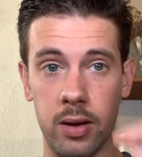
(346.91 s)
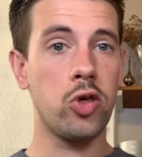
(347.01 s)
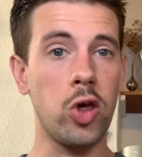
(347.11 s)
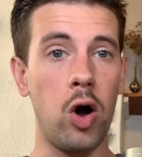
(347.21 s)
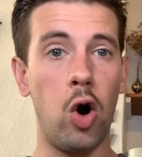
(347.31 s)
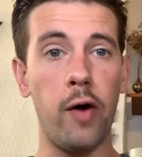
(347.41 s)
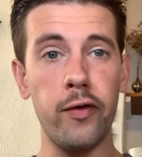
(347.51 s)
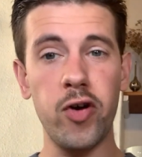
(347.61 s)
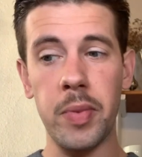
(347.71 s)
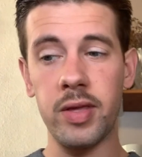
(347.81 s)
So over
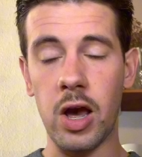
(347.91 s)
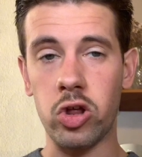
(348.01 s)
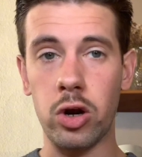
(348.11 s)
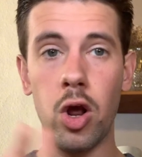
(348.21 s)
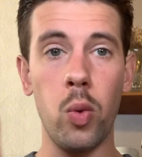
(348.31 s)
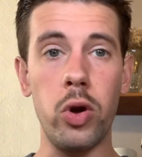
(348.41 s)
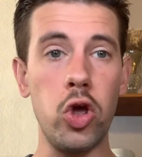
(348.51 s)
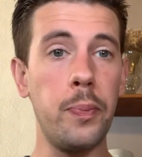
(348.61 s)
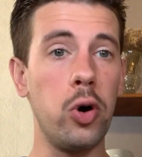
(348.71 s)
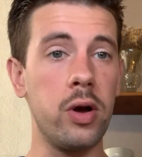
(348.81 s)
fermentation, when you
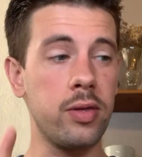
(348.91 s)
put